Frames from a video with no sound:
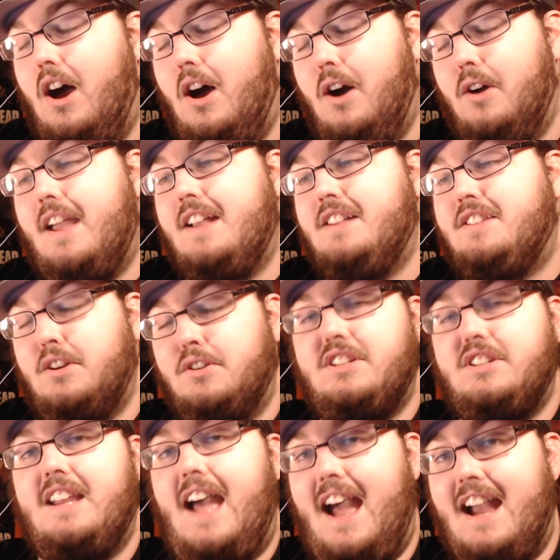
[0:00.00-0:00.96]
Okay, so
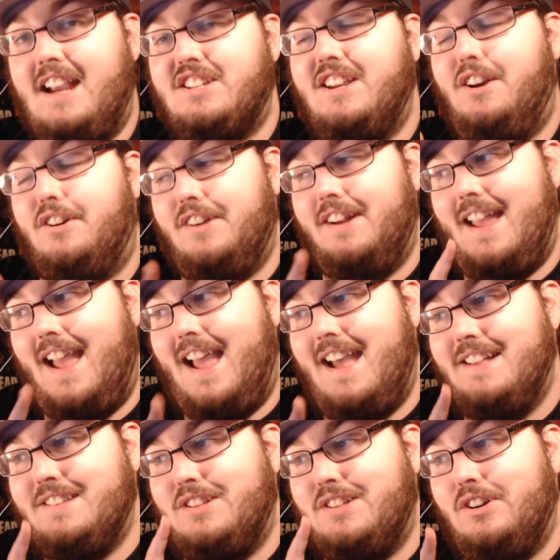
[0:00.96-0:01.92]
she actually already
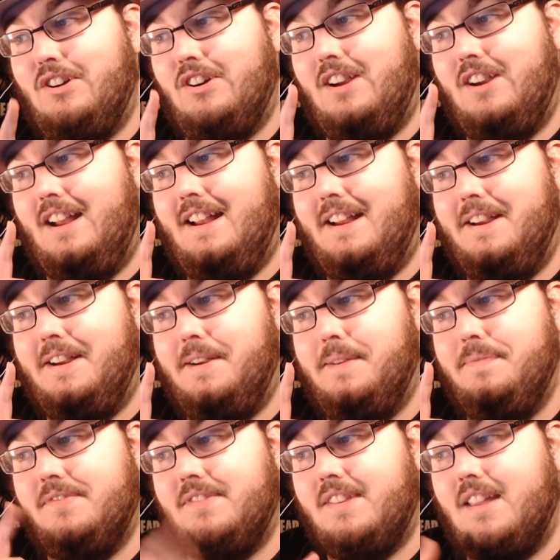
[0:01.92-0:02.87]
has her
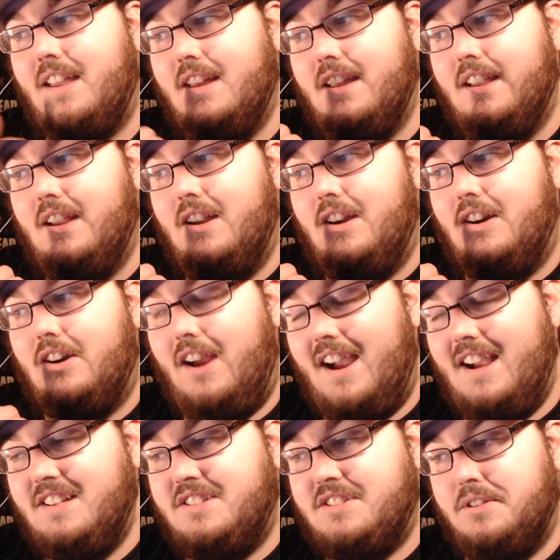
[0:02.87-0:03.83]
her
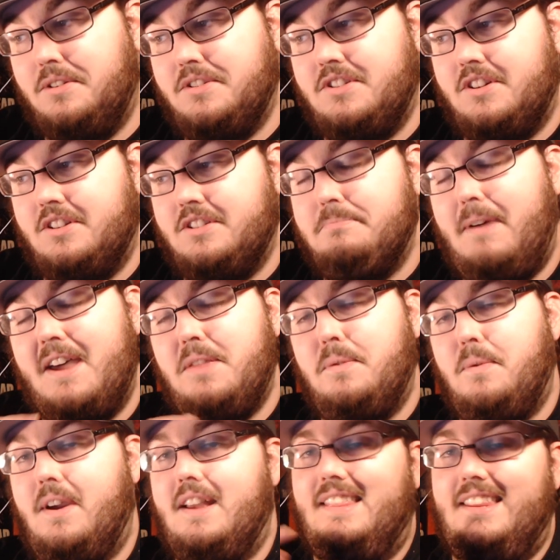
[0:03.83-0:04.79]
ice soldiers. By the
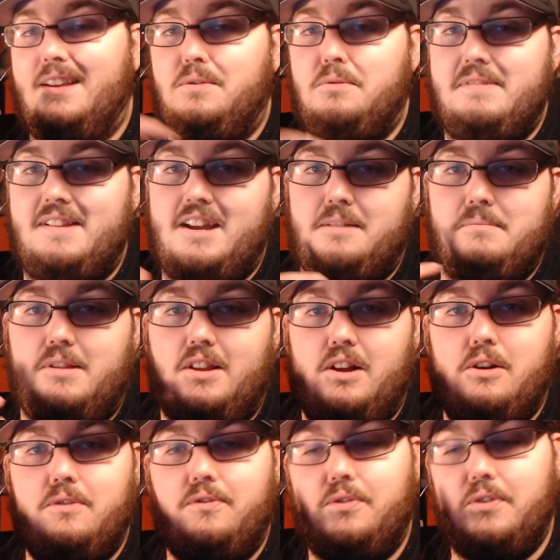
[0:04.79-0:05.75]
way, link will be down
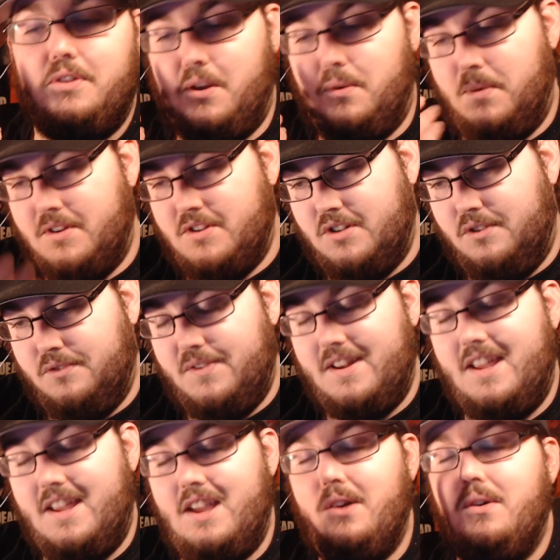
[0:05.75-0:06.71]
below for the original
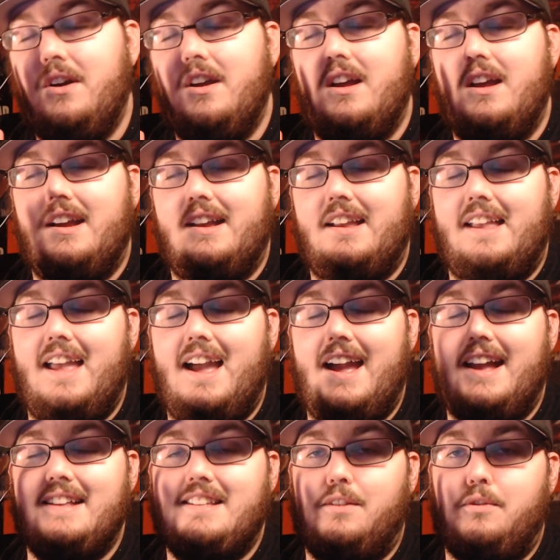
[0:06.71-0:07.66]
video.
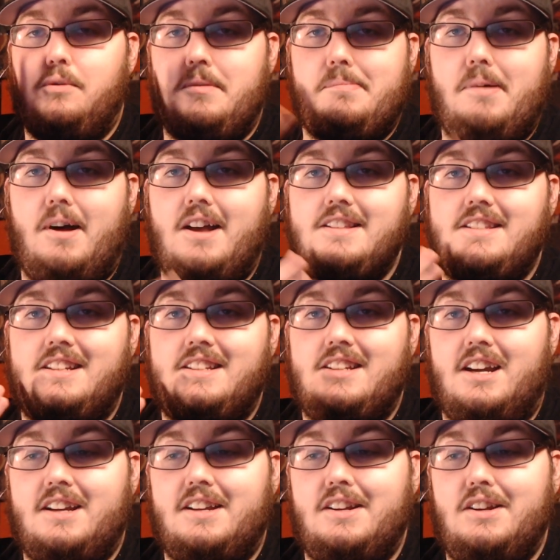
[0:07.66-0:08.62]
Guys, I will be pausing,
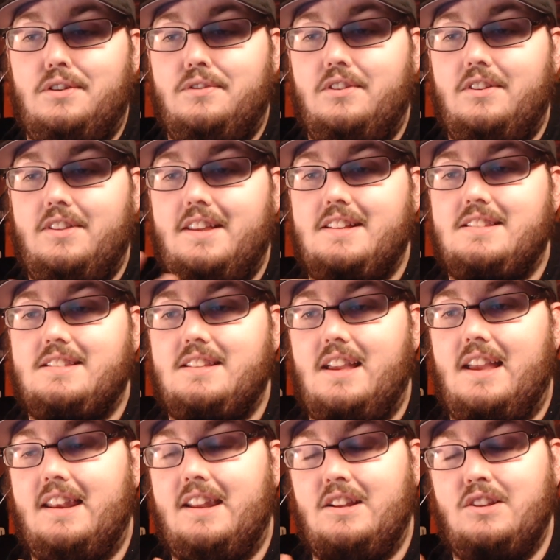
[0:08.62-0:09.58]
talking over this,
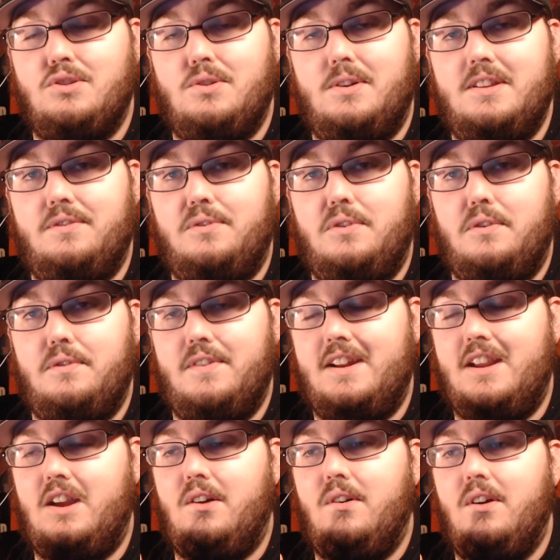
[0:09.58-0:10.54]
and enjoying the full
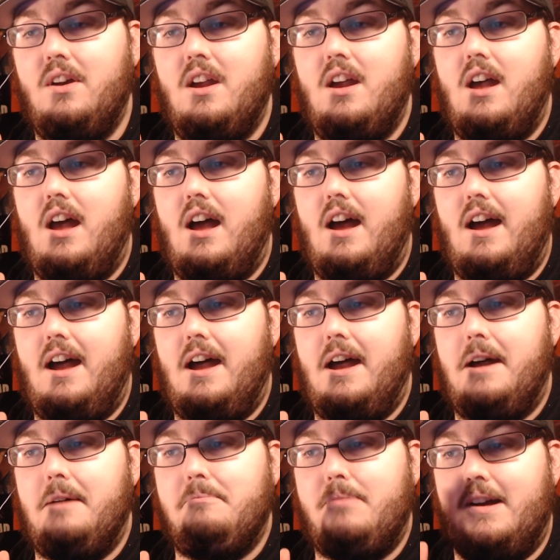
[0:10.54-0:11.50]
video.
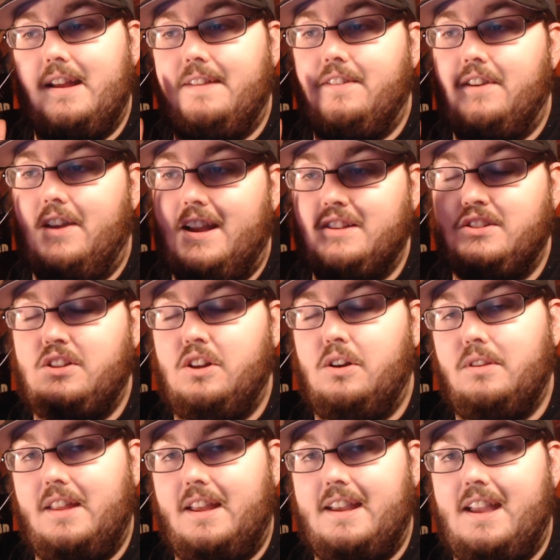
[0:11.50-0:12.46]
But if you guys
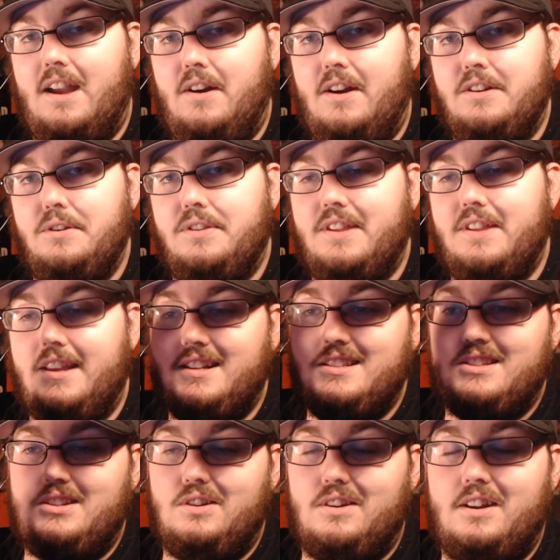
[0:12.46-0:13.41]
don't like how I do
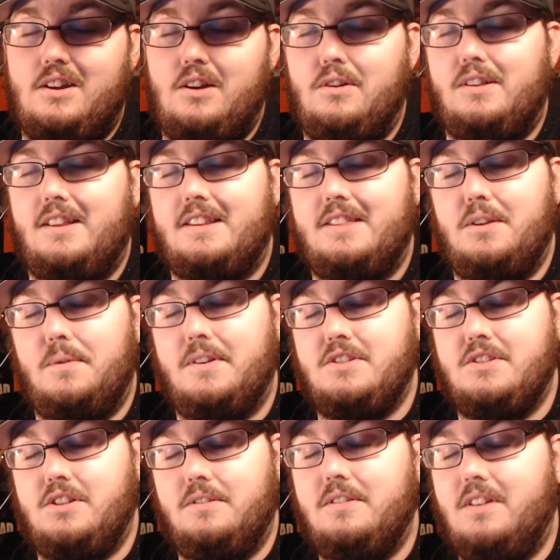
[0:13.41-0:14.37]
things, you can go click the
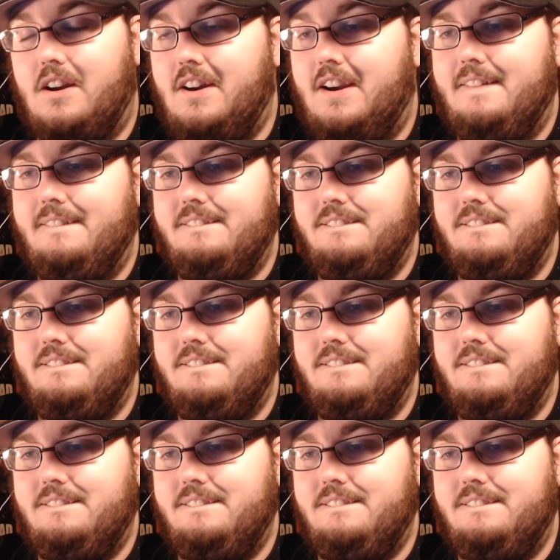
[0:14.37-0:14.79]
original. All right.